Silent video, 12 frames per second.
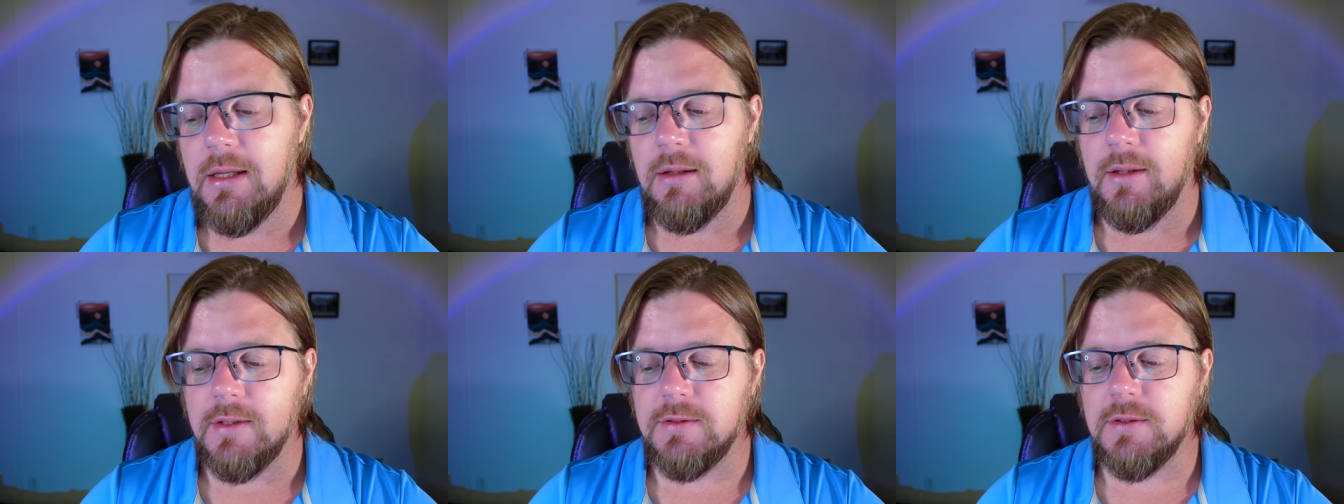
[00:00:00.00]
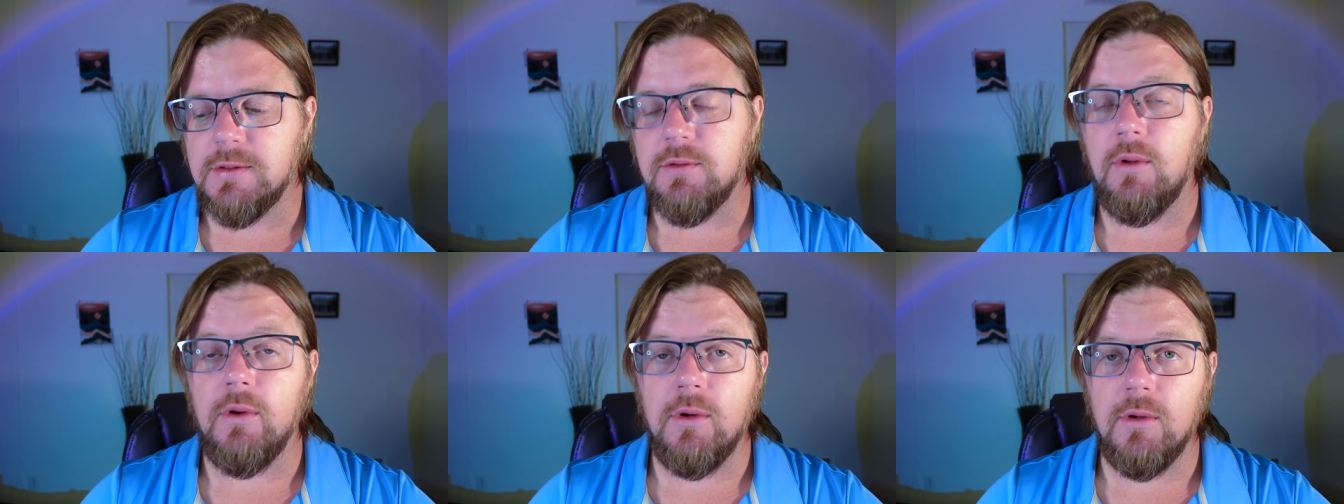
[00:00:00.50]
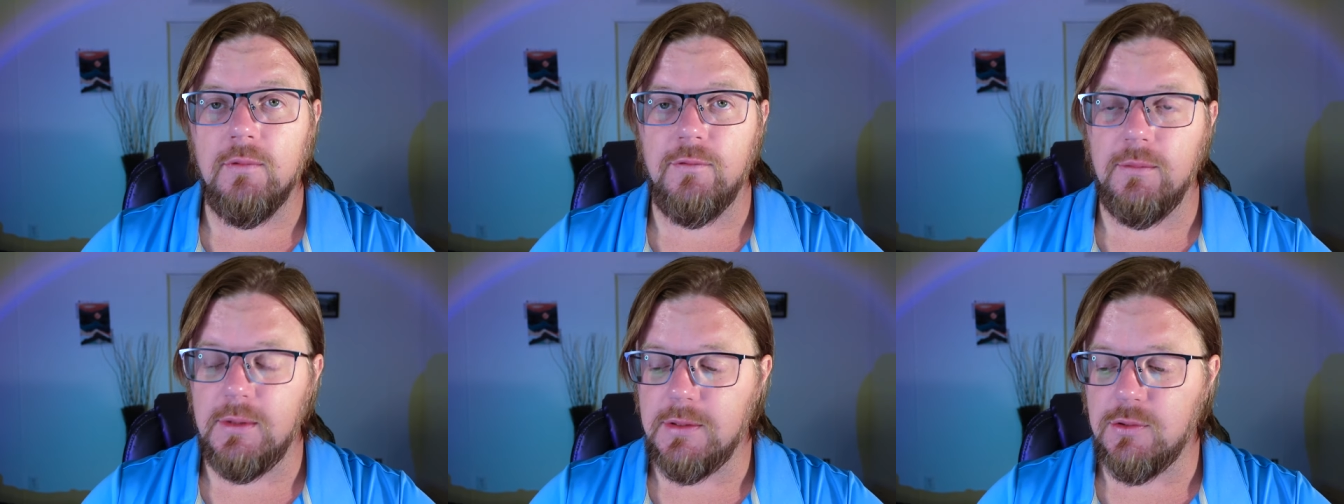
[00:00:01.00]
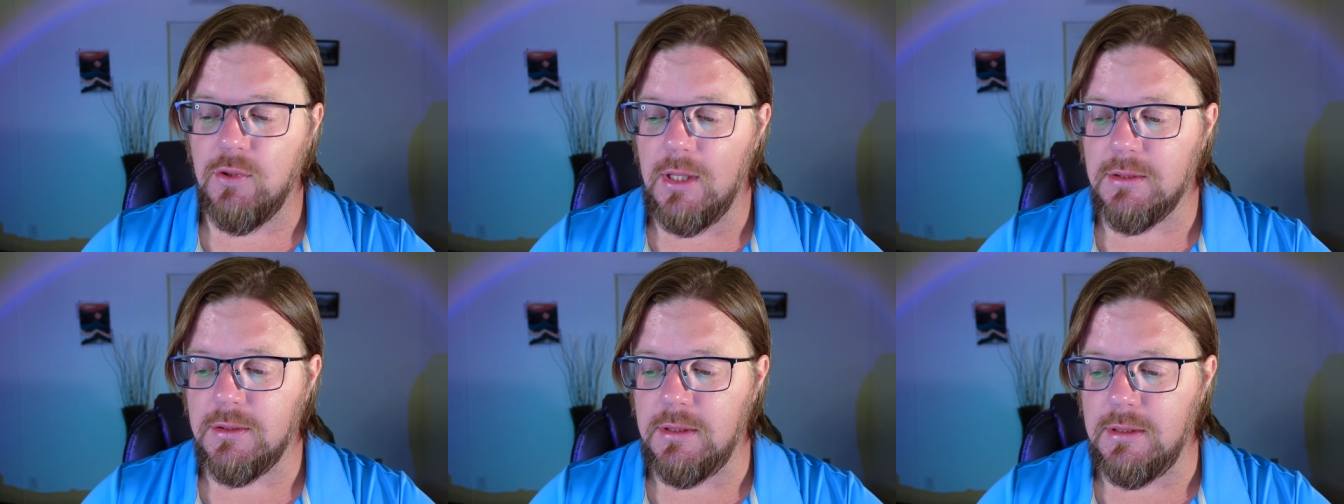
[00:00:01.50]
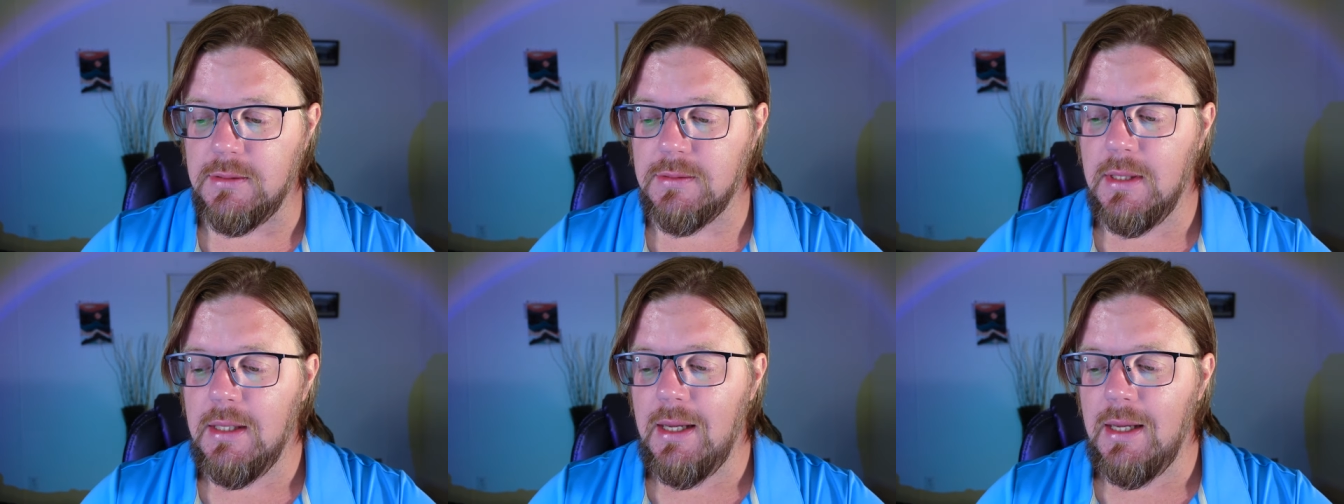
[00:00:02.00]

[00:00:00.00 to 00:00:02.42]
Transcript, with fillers: Lessons learned from these tragedies